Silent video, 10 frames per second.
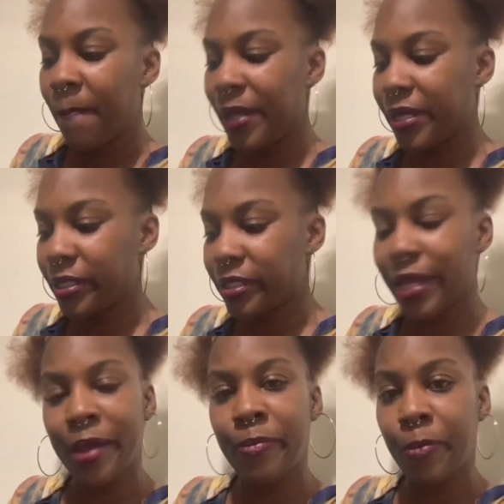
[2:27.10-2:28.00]
those
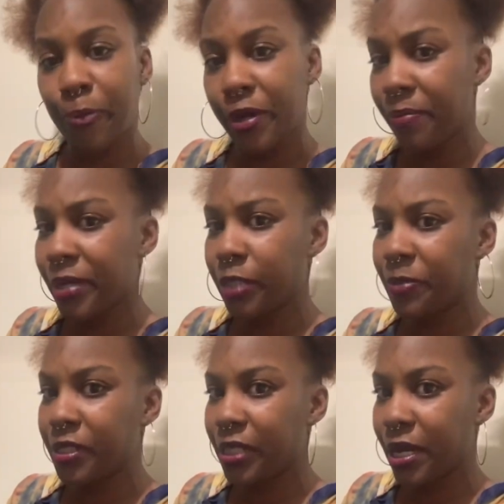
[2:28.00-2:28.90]
uh,
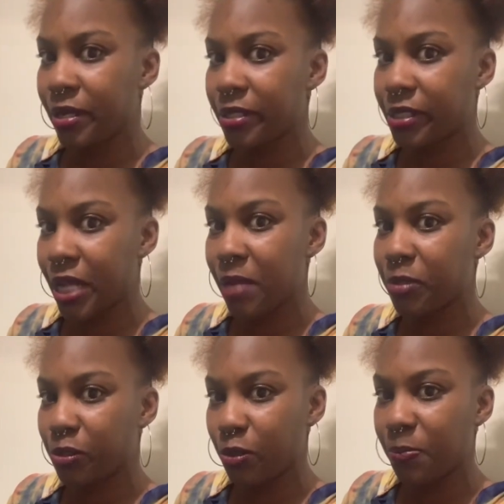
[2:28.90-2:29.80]
witches
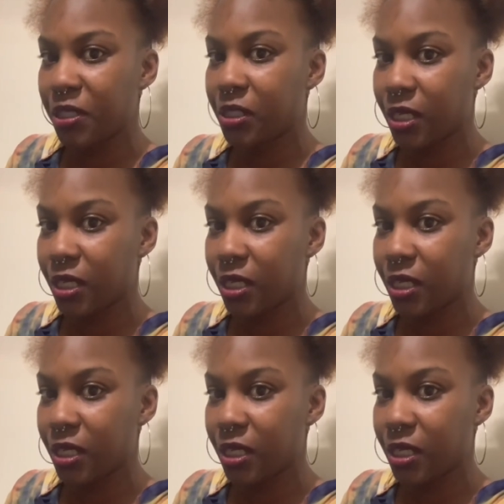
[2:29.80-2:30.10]
and